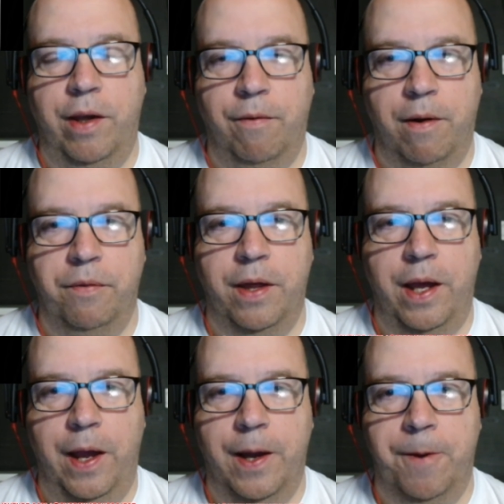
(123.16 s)
He wrote
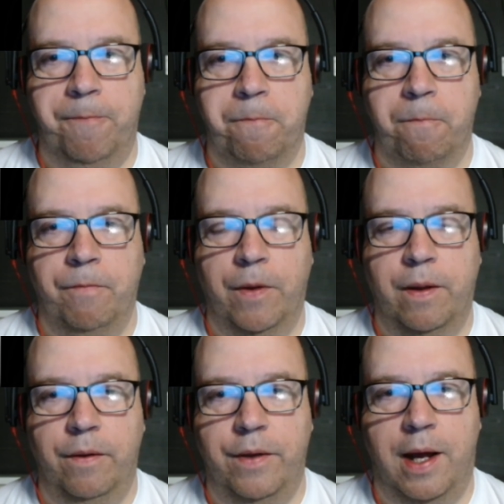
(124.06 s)
the
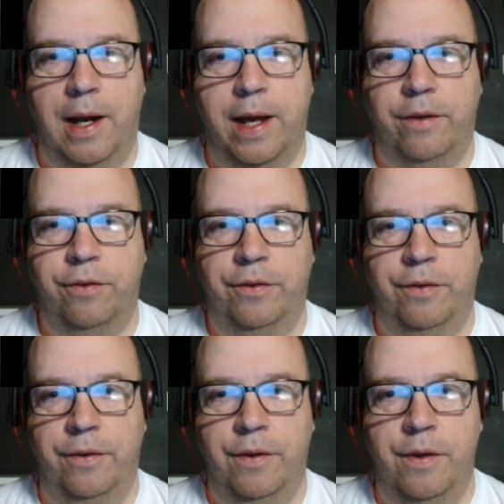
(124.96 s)

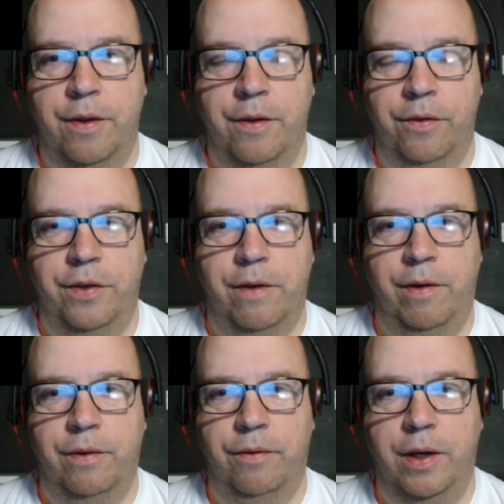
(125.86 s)
Daleks
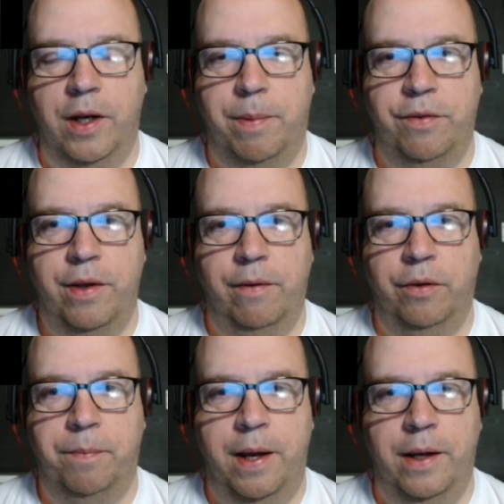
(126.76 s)
serial a couple of
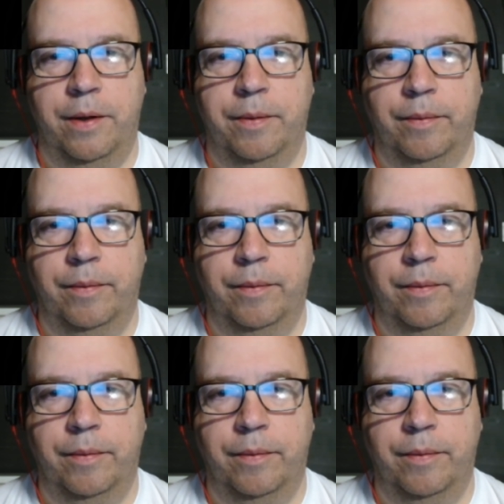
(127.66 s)
serials back.